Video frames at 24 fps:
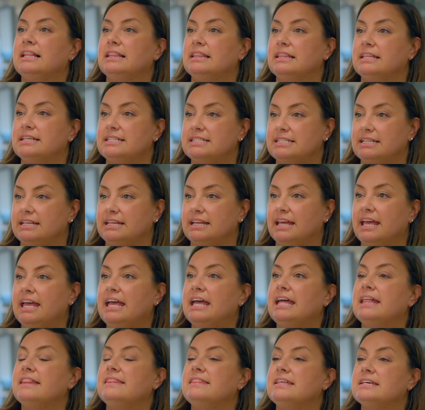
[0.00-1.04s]
listen,
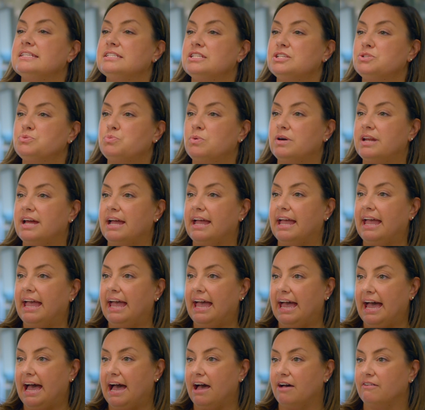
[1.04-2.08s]
this is what I
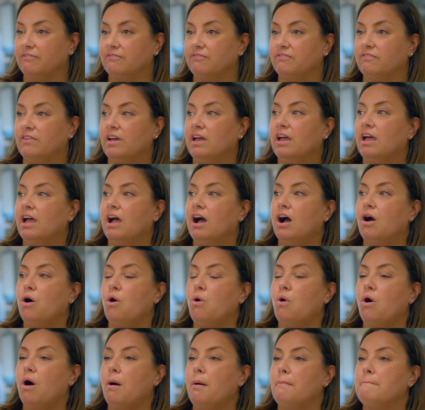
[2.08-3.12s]
have,
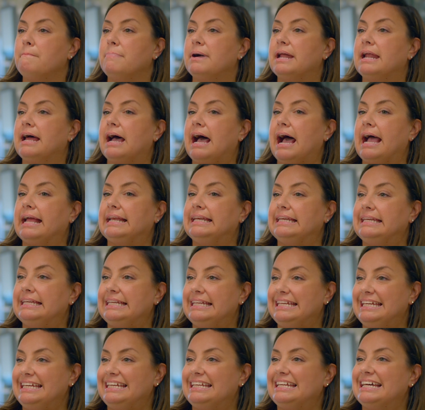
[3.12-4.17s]
but I
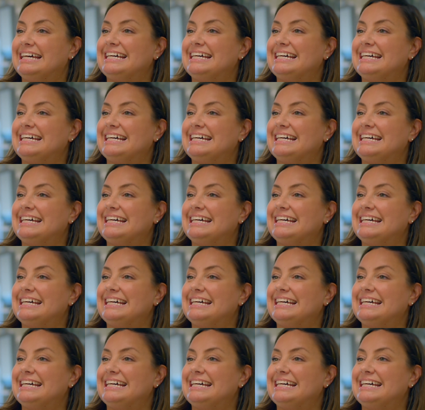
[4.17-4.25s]
need